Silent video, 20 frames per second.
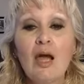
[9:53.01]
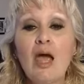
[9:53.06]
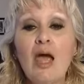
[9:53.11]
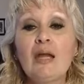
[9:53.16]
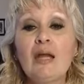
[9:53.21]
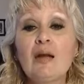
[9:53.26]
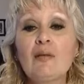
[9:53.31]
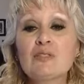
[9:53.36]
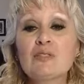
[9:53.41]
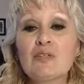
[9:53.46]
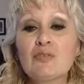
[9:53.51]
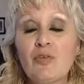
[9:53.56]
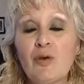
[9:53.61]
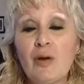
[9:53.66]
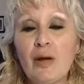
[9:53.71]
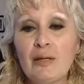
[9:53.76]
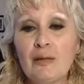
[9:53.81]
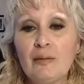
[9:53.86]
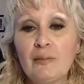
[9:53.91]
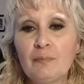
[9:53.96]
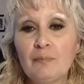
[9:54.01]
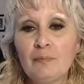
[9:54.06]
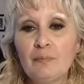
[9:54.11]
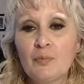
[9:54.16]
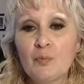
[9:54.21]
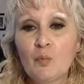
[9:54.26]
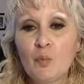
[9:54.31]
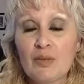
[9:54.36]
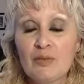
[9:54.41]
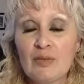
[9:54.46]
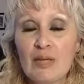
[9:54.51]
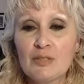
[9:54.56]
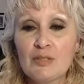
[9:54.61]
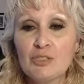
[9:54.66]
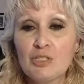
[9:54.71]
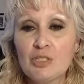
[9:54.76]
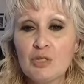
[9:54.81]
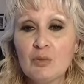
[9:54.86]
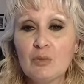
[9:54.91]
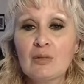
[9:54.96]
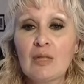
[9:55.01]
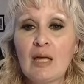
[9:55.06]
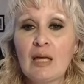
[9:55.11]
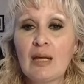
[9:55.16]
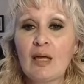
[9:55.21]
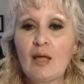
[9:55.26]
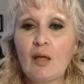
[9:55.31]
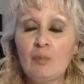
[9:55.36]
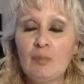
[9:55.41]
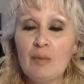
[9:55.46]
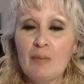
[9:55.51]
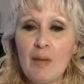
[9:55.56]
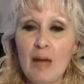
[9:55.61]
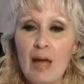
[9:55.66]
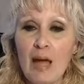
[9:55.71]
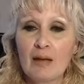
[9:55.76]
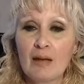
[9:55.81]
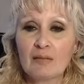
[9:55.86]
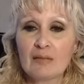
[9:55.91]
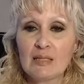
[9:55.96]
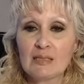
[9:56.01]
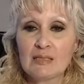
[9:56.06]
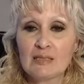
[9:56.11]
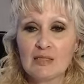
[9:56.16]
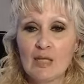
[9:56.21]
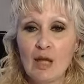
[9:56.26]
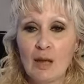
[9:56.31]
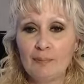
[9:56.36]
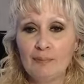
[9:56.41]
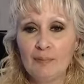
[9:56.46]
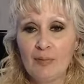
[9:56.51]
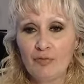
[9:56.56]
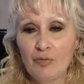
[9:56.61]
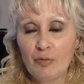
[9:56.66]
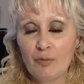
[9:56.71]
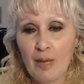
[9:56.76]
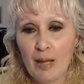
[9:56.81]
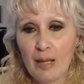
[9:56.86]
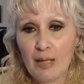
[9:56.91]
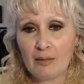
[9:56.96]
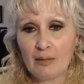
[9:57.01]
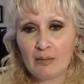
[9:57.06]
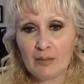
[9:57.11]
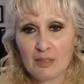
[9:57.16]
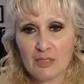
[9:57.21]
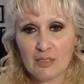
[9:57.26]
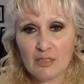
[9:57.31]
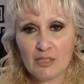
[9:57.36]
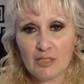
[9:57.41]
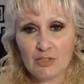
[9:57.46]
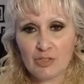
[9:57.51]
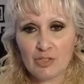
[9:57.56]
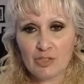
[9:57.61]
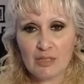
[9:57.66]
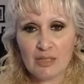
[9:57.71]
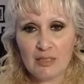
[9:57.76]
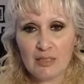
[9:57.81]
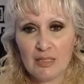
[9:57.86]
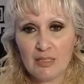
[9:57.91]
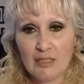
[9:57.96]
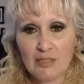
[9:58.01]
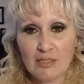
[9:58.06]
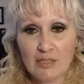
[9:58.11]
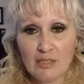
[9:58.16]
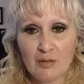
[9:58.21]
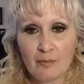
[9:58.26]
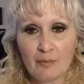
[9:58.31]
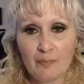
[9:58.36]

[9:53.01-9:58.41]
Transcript: And I was afraid. What did that do? That held me back. That stopped me from making the decisions I needed to.